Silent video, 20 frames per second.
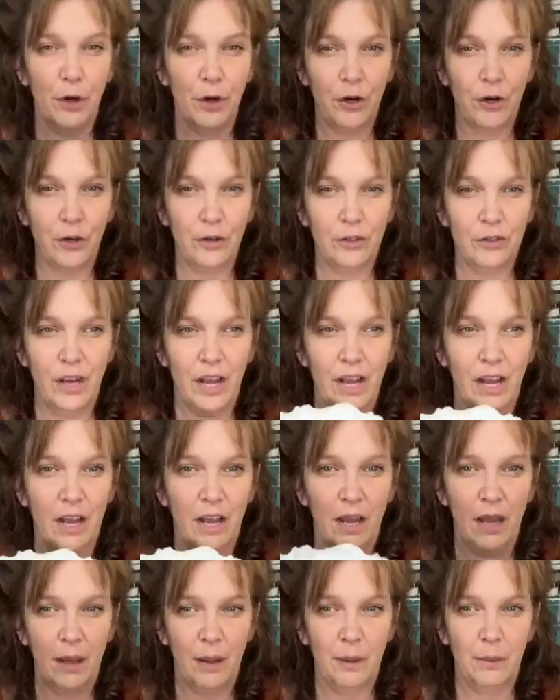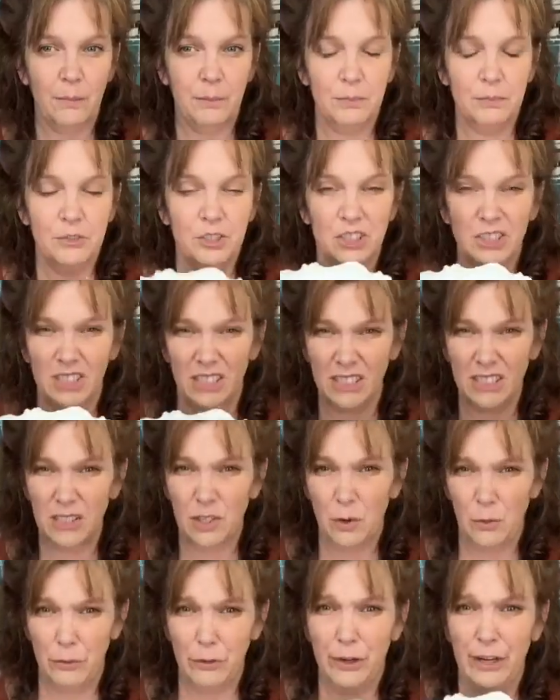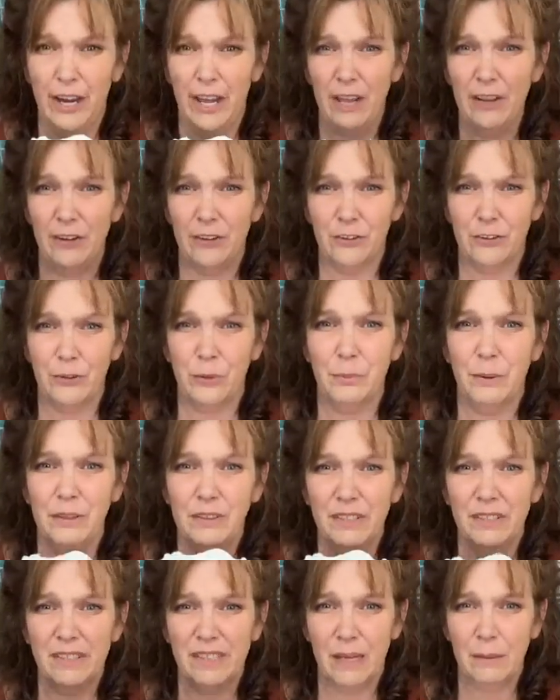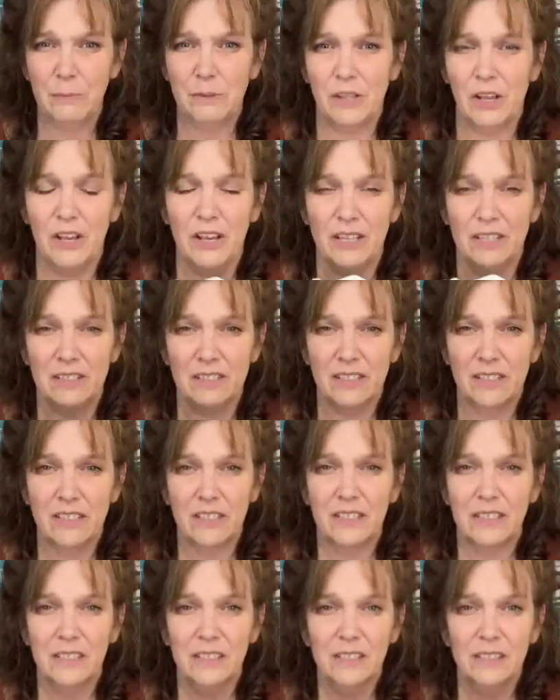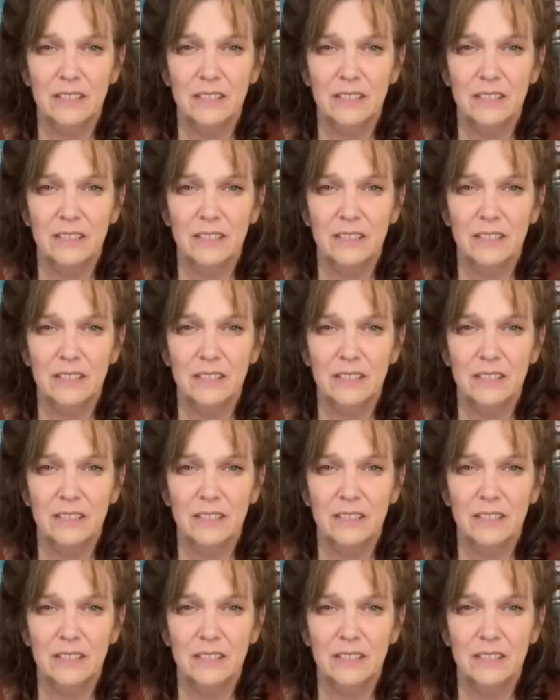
We're just a little over an acre, so about the same size.